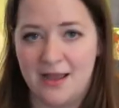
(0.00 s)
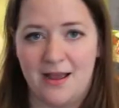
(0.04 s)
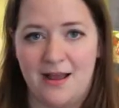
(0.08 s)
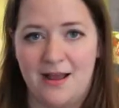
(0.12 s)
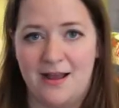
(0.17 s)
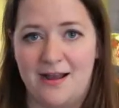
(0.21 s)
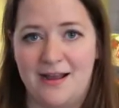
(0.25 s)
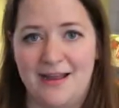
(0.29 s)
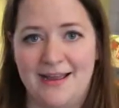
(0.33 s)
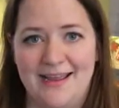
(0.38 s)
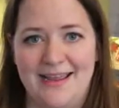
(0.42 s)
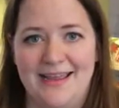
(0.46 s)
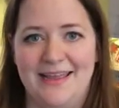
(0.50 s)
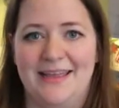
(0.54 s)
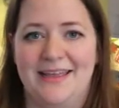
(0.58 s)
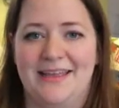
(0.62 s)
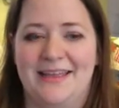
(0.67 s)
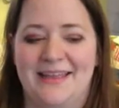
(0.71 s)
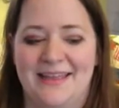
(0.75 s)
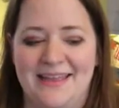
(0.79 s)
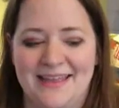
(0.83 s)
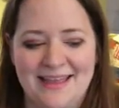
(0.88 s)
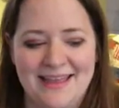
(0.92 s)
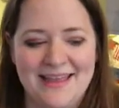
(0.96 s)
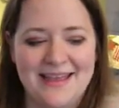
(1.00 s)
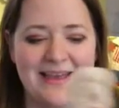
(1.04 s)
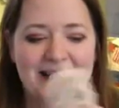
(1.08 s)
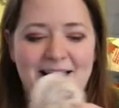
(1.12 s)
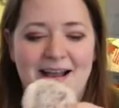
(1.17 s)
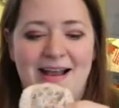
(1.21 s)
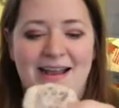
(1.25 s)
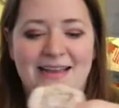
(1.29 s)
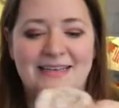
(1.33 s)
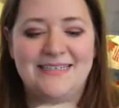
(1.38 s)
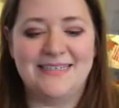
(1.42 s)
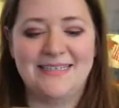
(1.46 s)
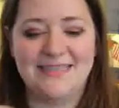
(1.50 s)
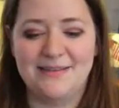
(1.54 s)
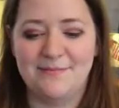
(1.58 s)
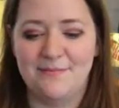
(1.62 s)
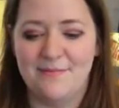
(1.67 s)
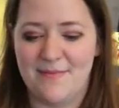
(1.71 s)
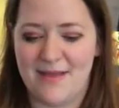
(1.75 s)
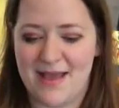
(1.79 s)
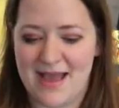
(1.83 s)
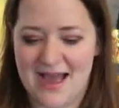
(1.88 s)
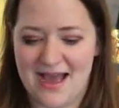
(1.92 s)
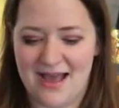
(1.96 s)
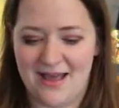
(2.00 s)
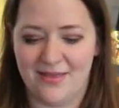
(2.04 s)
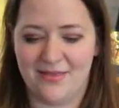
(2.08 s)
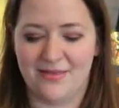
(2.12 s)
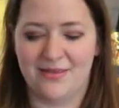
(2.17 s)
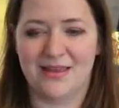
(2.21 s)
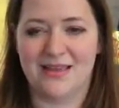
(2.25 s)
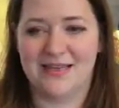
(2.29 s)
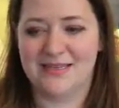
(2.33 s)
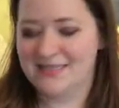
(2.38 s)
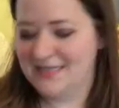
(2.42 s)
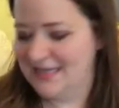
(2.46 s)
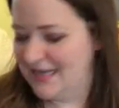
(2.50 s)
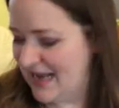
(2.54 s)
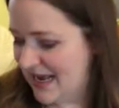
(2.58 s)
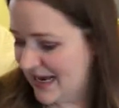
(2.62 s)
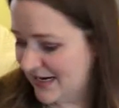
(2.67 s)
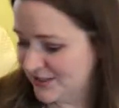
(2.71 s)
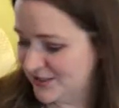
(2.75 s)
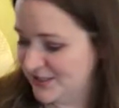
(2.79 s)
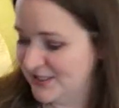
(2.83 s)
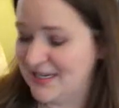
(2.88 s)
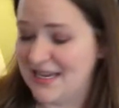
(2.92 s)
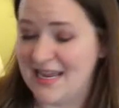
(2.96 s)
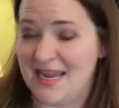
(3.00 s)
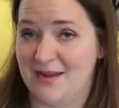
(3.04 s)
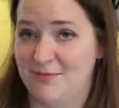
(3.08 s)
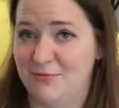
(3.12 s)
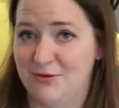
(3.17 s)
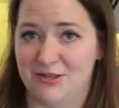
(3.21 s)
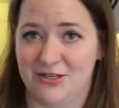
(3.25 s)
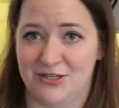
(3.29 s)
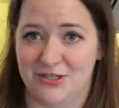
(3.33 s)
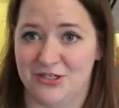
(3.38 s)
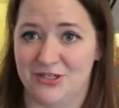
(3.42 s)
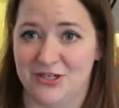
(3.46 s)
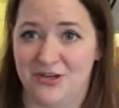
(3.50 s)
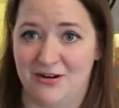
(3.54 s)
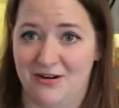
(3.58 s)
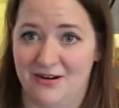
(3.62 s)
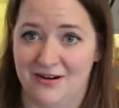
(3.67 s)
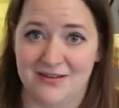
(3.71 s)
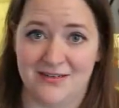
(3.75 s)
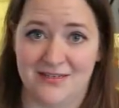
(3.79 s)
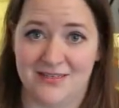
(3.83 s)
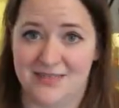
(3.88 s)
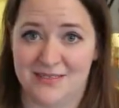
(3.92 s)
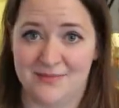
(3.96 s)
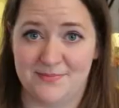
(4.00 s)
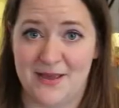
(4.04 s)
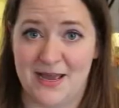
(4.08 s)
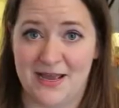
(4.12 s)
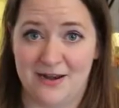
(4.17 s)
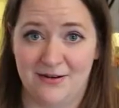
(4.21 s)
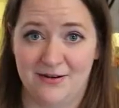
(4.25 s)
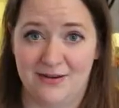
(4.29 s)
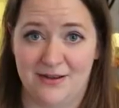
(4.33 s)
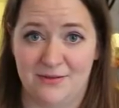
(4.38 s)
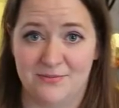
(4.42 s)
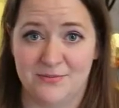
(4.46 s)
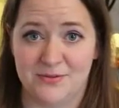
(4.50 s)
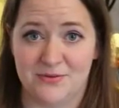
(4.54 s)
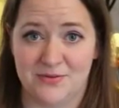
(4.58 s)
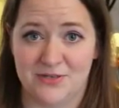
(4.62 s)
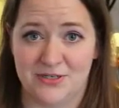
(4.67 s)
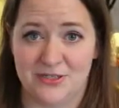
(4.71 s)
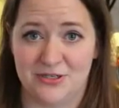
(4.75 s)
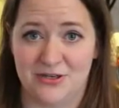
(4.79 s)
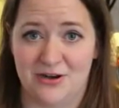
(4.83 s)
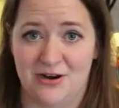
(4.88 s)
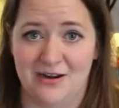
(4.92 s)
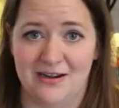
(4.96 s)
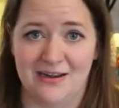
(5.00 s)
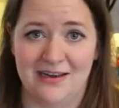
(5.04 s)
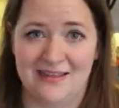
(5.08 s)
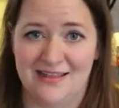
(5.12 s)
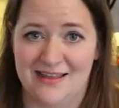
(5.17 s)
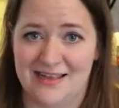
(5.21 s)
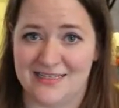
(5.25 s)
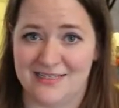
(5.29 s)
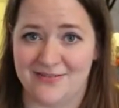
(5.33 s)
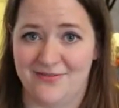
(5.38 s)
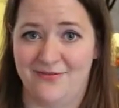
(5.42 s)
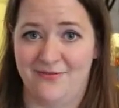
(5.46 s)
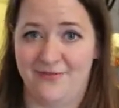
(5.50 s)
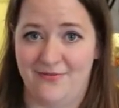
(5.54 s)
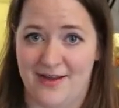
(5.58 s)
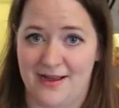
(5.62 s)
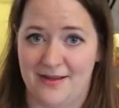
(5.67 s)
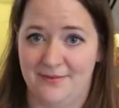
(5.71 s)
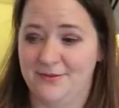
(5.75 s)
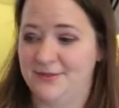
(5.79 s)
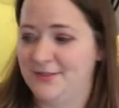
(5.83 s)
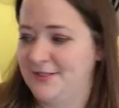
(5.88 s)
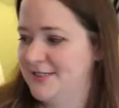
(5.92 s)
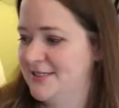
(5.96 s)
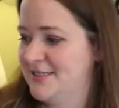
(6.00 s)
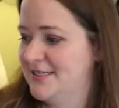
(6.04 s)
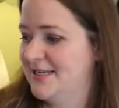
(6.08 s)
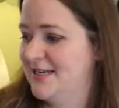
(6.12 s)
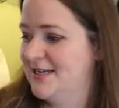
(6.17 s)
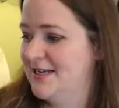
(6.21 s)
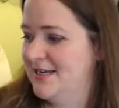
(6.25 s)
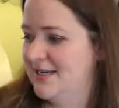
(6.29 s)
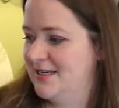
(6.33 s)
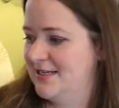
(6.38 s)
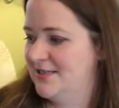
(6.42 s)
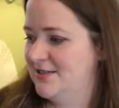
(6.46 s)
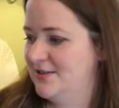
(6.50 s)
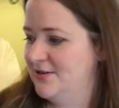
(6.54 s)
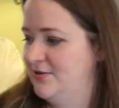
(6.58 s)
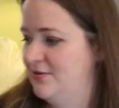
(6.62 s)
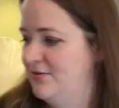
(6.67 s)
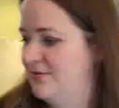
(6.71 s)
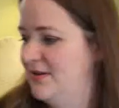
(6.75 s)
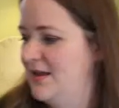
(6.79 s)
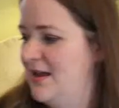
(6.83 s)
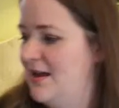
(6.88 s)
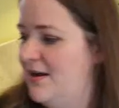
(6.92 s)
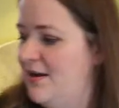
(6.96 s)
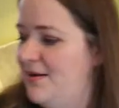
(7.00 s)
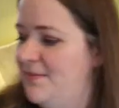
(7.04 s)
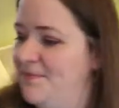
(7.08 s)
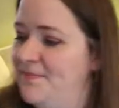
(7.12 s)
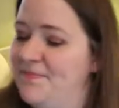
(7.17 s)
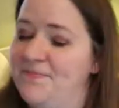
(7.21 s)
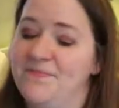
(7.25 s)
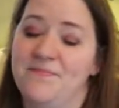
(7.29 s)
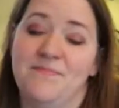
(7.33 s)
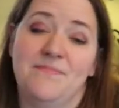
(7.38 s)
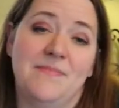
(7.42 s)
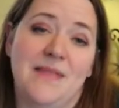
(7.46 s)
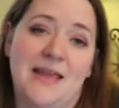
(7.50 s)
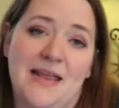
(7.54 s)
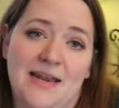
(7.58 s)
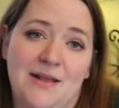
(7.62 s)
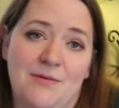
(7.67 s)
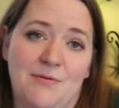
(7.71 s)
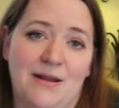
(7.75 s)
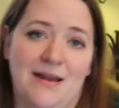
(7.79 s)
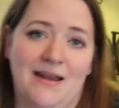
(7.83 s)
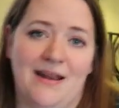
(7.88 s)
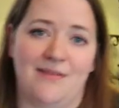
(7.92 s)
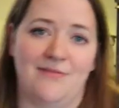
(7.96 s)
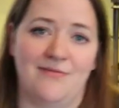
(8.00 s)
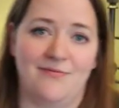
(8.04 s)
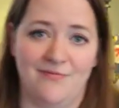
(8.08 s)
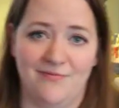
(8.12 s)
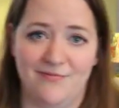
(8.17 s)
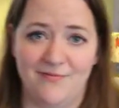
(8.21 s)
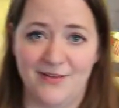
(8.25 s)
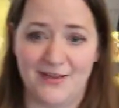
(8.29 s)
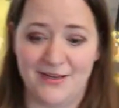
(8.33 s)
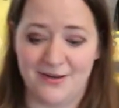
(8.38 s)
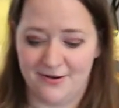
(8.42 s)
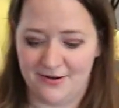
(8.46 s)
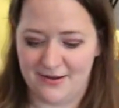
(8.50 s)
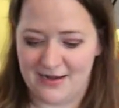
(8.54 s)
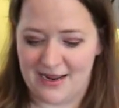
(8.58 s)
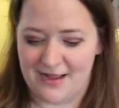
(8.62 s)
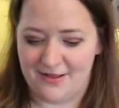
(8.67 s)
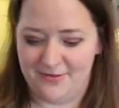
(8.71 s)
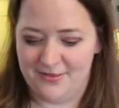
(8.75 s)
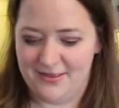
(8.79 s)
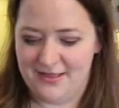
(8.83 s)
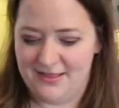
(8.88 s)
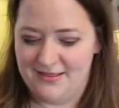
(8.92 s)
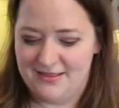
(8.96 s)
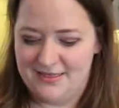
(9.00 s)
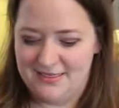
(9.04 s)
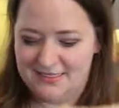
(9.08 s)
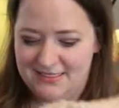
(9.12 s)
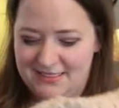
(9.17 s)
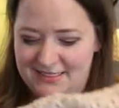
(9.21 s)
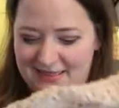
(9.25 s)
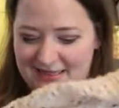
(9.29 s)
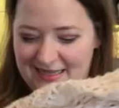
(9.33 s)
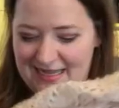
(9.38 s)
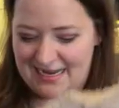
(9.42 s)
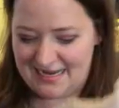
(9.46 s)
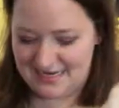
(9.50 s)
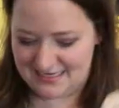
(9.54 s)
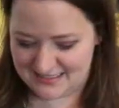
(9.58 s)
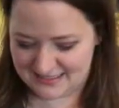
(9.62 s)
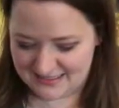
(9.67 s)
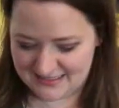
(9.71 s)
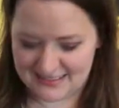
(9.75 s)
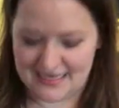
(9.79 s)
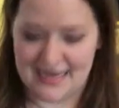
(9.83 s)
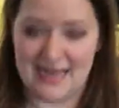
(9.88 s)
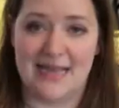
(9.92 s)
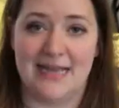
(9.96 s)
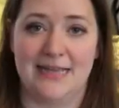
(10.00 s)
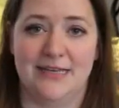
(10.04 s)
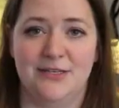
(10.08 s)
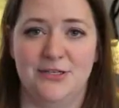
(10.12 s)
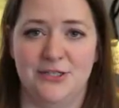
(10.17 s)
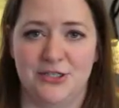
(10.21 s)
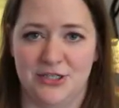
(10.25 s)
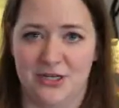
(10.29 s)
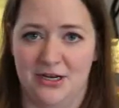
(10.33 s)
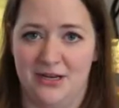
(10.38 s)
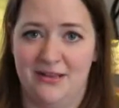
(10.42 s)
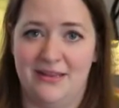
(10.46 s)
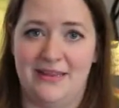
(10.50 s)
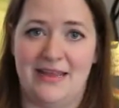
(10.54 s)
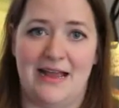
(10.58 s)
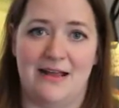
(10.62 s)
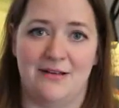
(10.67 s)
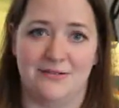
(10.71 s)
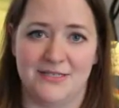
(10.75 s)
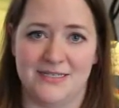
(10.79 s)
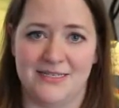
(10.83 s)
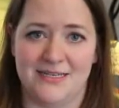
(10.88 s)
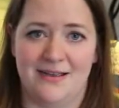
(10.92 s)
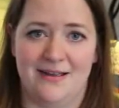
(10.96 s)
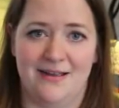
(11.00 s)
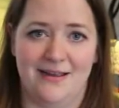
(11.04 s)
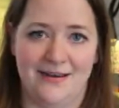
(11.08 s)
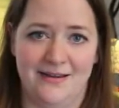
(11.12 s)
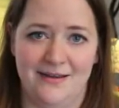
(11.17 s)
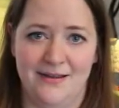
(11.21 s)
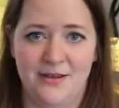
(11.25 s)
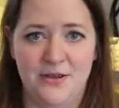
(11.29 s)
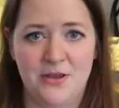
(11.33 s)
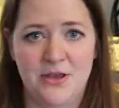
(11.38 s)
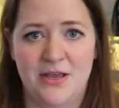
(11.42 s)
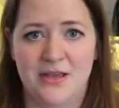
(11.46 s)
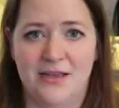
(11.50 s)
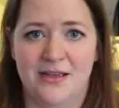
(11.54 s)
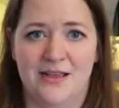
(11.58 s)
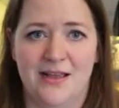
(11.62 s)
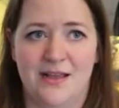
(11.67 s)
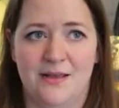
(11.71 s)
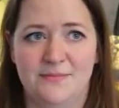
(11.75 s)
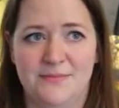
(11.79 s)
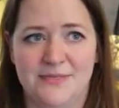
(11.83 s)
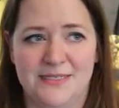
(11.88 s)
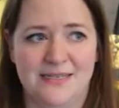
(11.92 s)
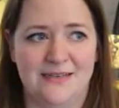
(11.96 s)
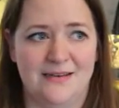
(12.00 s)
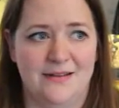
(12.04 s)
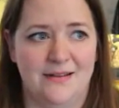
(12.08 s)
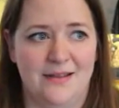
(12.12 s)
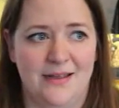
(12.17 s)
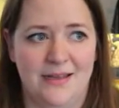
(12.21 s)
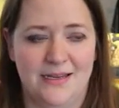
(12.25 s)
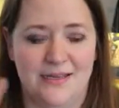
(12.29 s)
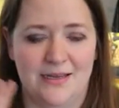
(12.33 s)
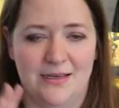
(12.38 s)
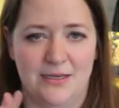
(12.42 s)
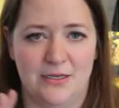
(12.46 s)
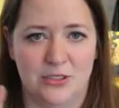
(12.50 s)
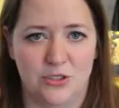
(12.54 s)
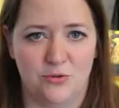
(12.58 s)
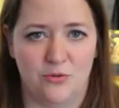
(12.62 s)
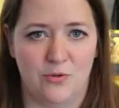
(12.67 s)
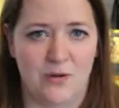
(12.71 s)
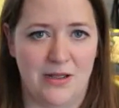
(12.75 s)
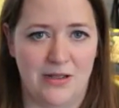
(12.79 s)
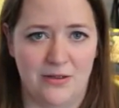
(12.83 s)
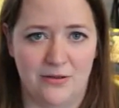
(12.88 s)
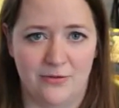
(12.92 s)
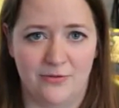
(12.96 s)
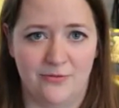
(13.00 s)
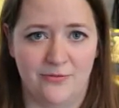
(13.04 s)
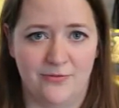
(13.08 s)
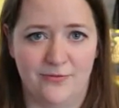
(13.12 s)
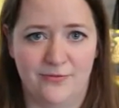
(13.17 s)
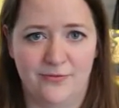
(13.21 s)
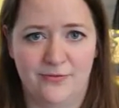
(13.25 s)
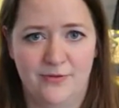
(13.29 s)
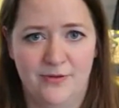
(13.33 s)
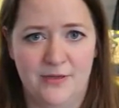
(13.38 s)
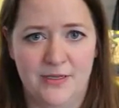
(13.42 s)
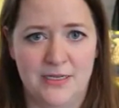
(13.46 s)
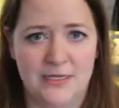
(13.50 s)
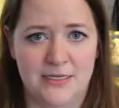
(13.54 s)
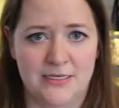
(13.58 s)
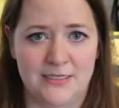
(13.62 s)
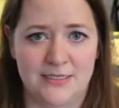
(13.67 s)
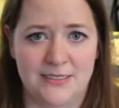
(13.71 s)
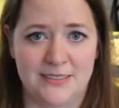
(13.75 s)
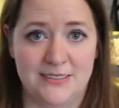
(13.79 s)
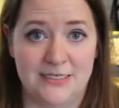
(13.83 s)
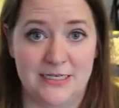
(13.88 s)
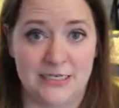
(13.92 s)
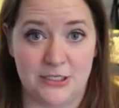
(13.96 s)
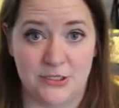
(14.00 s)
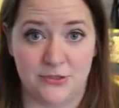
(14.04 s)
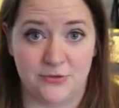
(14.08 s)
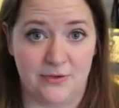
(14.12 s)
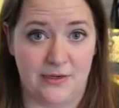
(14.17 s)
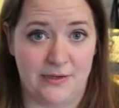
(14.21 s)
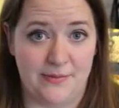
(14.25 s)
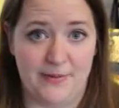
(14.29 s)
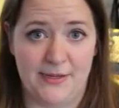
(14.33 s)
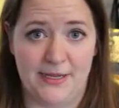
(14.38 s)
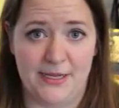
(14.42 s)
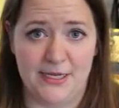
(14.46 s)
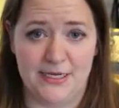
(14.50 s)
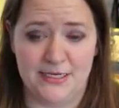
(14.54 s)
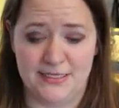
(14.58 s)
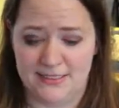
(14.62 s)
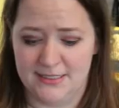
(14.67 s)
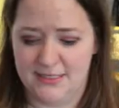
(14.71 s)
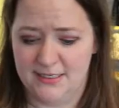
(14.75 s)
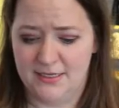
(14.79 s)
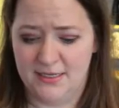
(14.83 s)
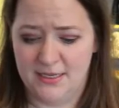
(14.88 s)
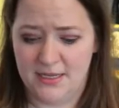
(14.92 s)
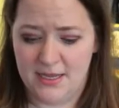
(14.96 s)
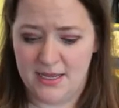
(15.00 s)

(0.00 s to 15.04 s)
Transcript: I did the math because it actually came with a chart. This pattern comes with a chart, and that's fabulous. It's a, anyway, and I figured out that this lace edge on the outside comes in like a 12 stitch repeat.